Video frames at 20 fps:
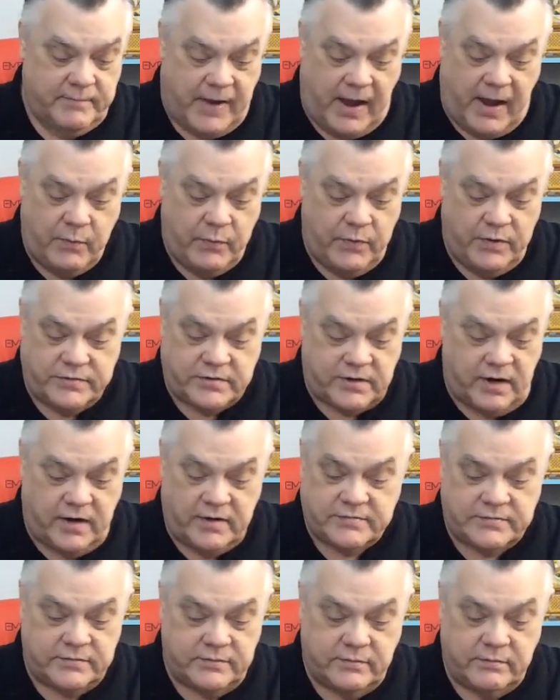by which
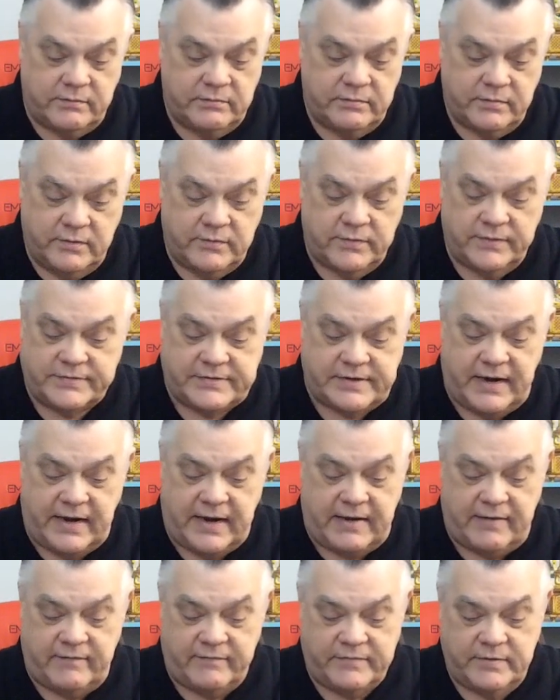also you are
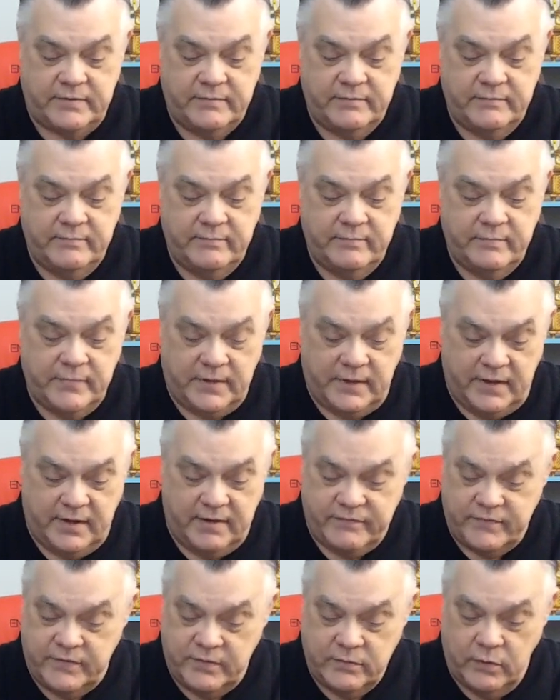saved,
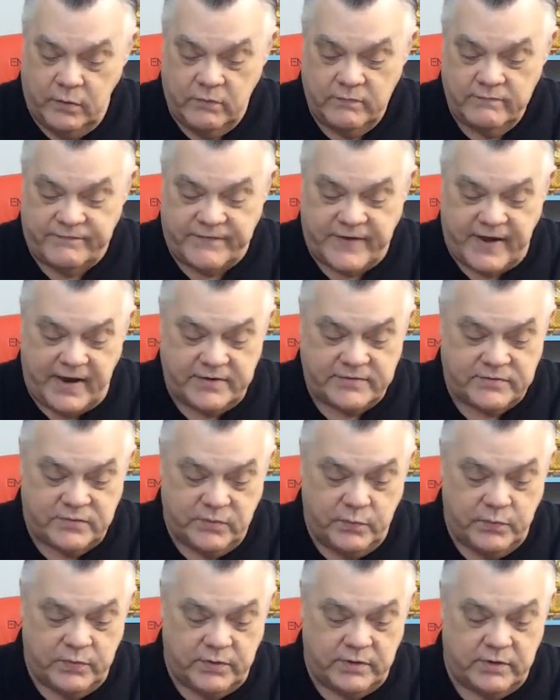if you hold fast
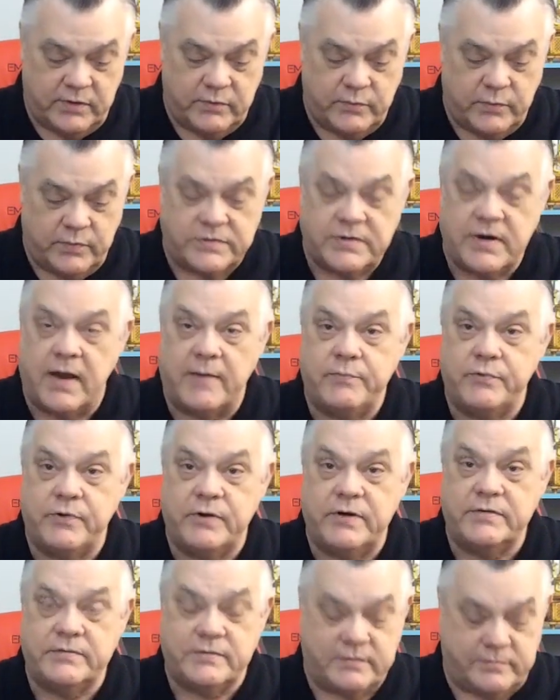the word which I
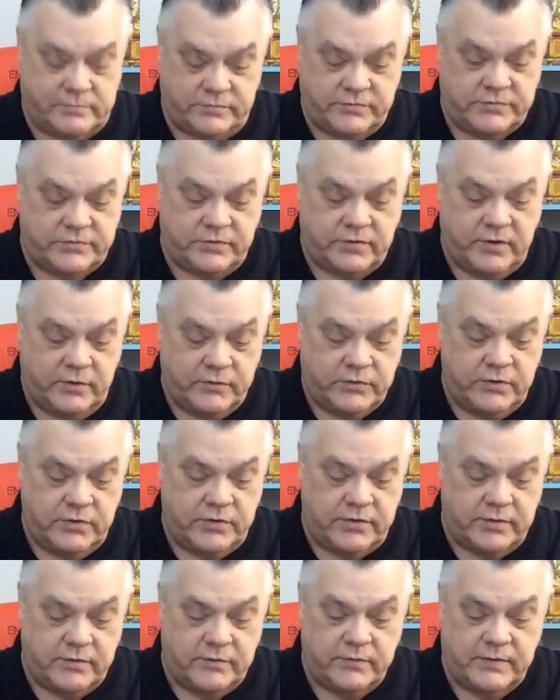preached
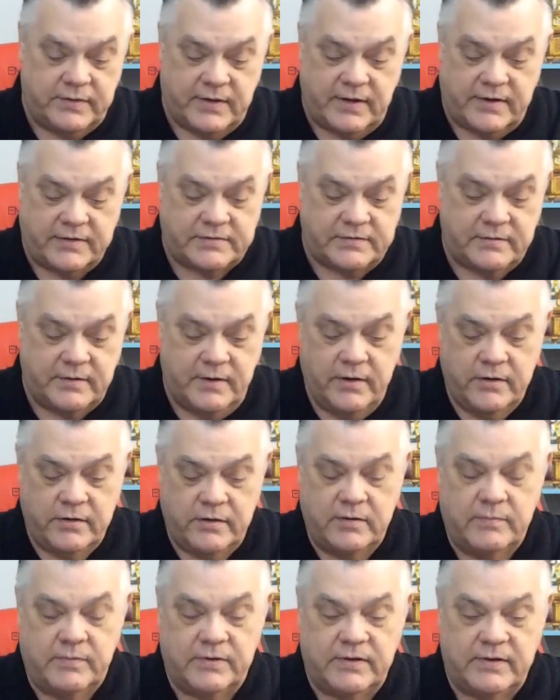to you, unless
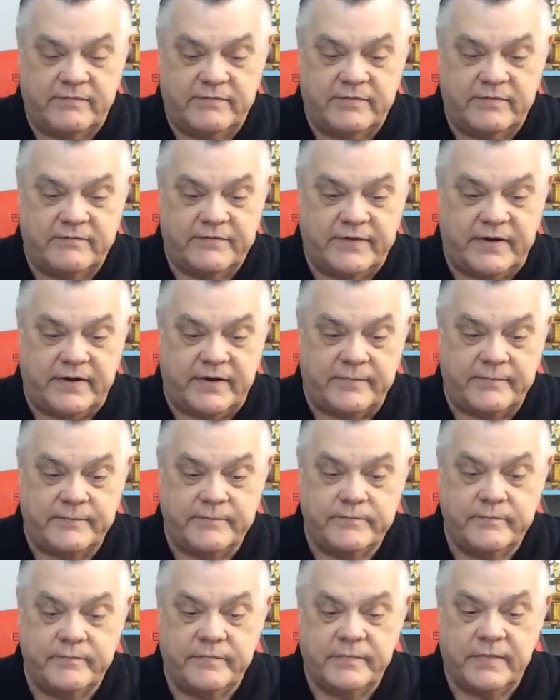you believed in vain.
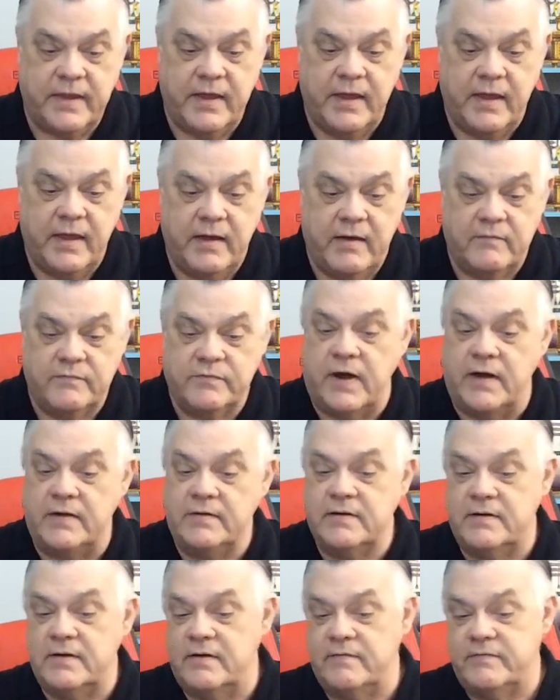For
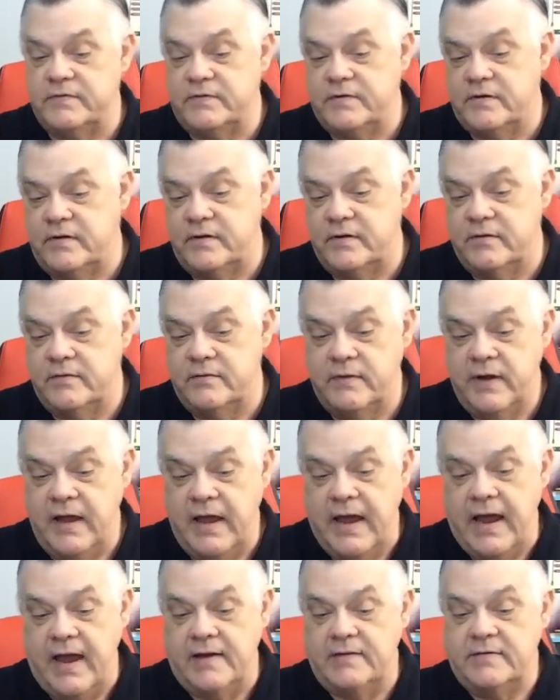I delivered to
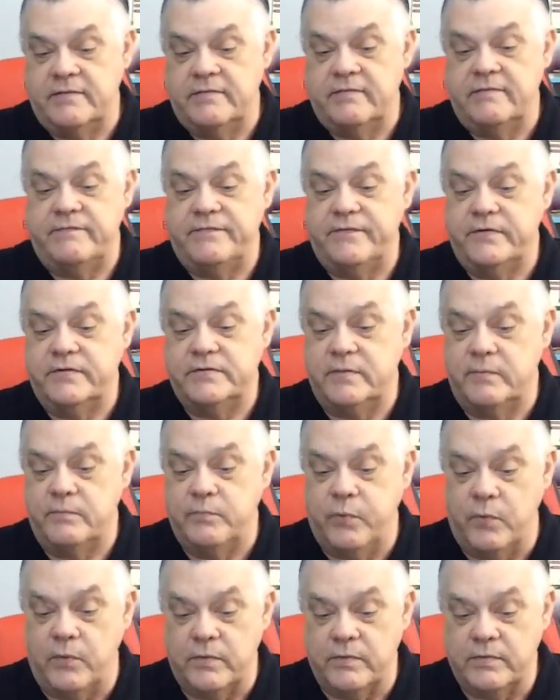you as of the first
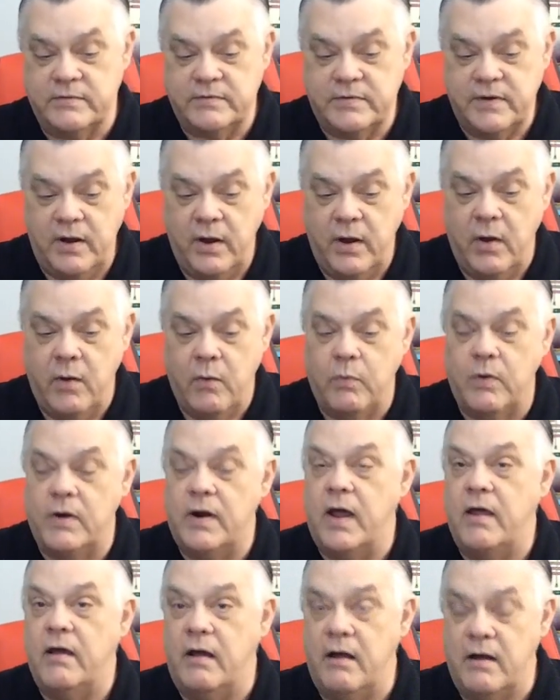importance
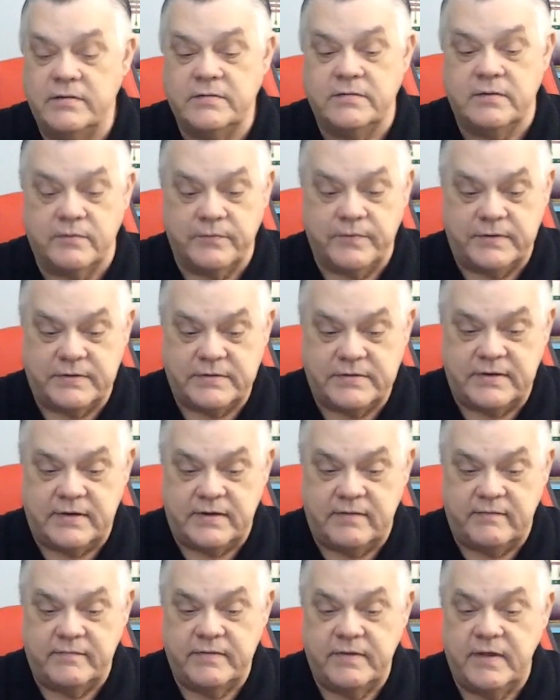what I also
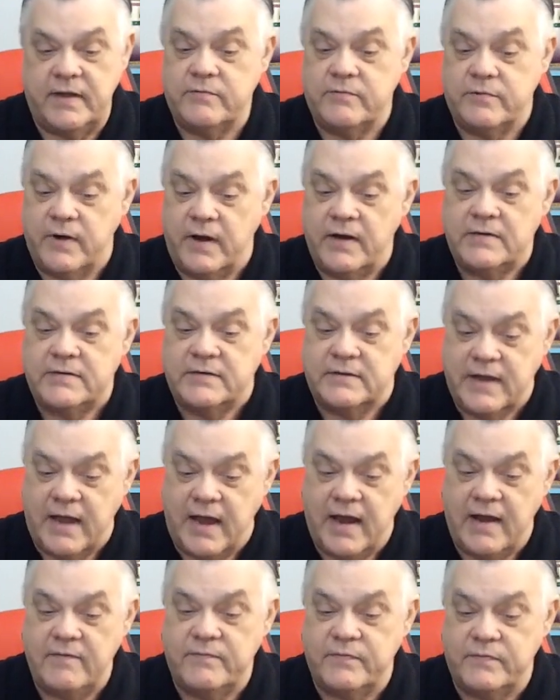received, that Christ
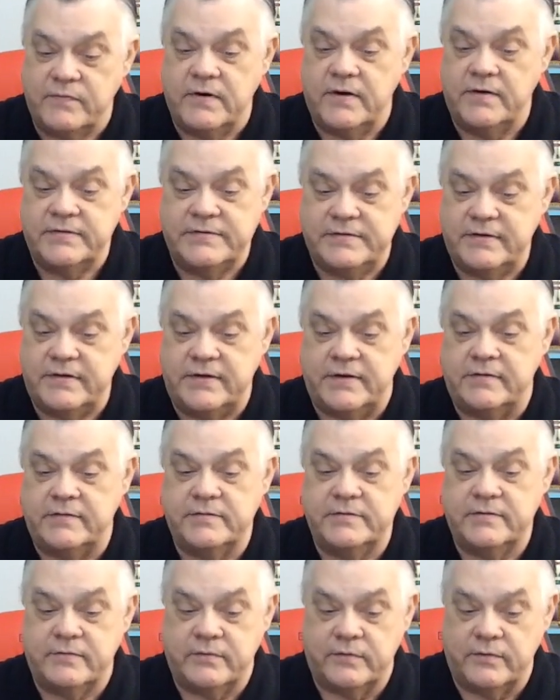died for our
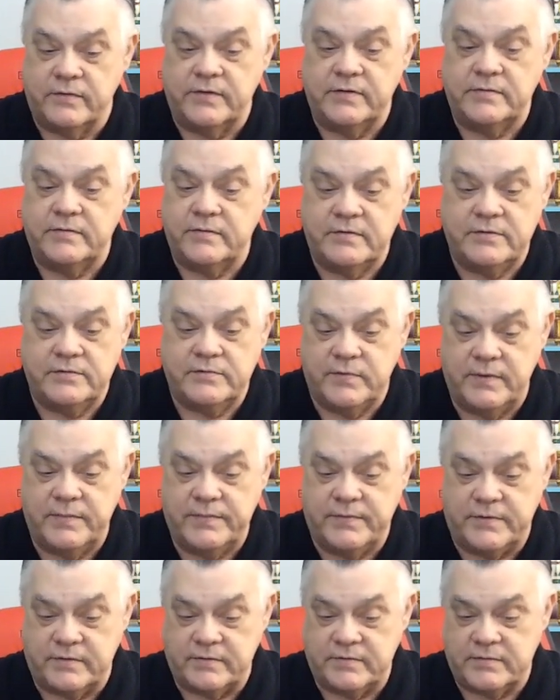sins according to the
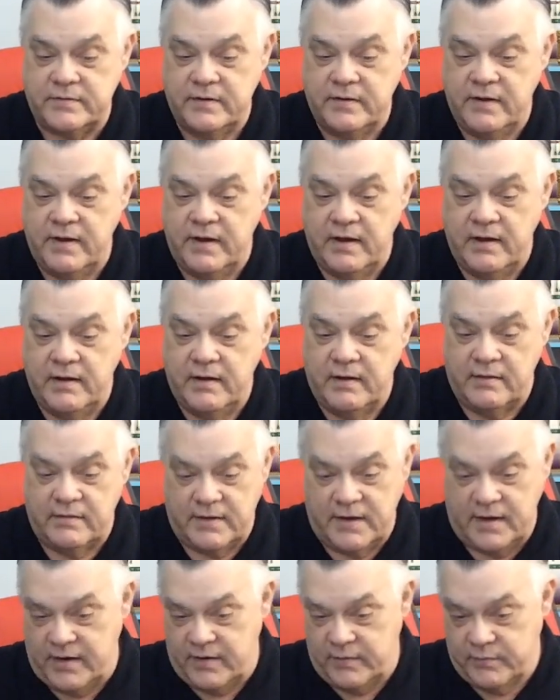Scriptures,
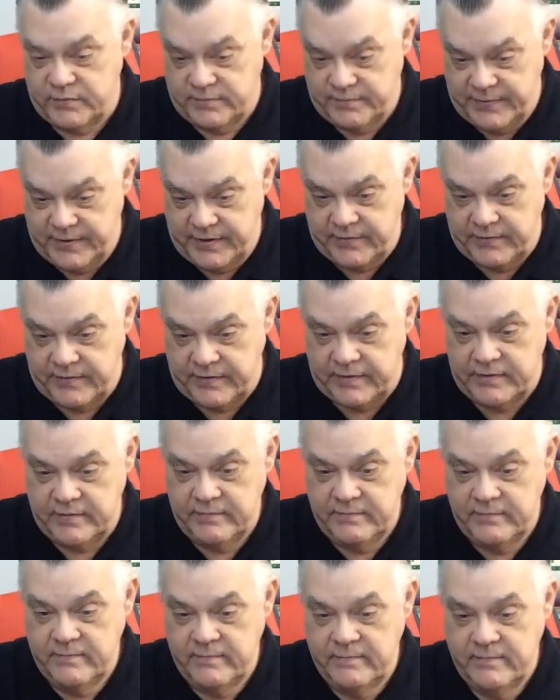that he was buried,
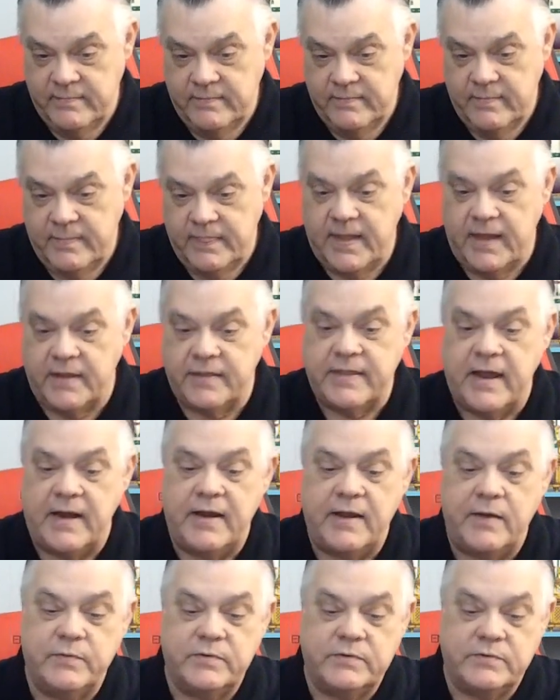and
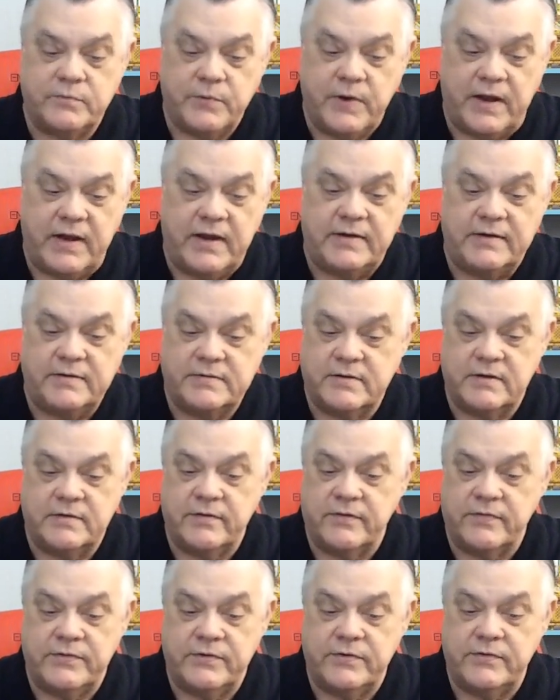that he was raised
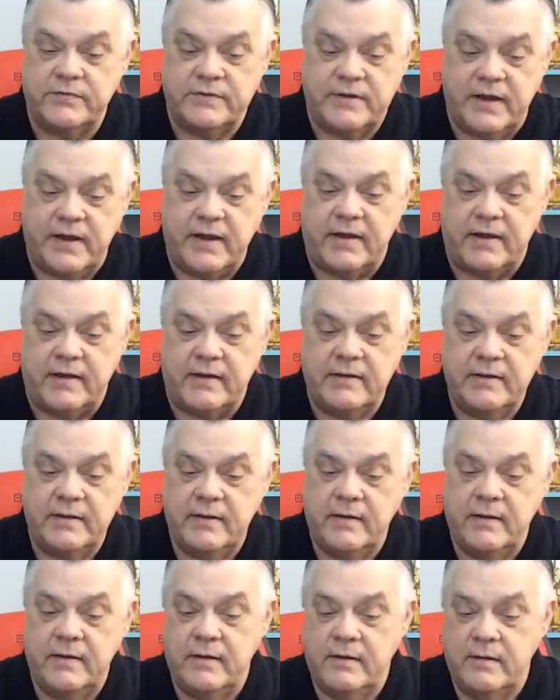on the third day
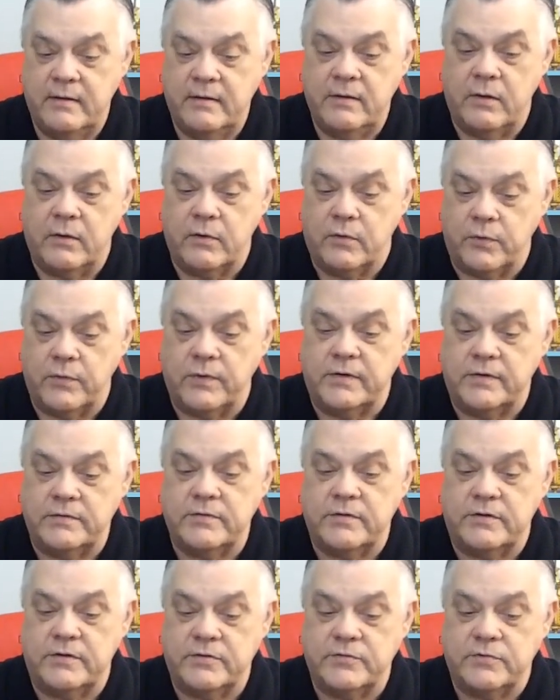
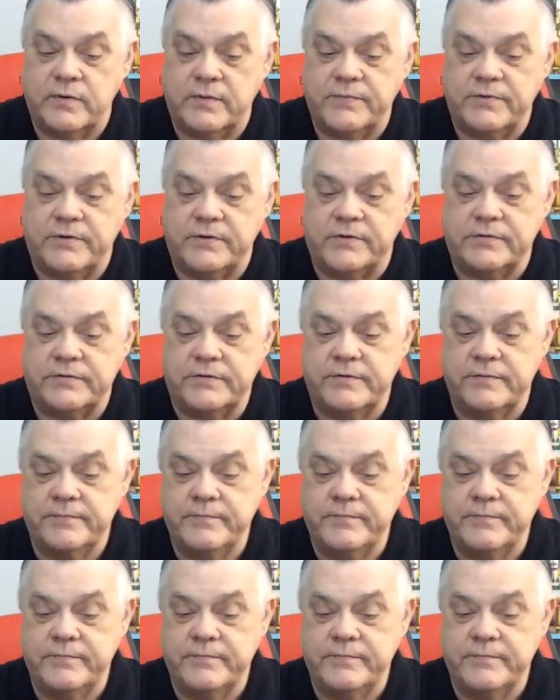according to the Scriptures."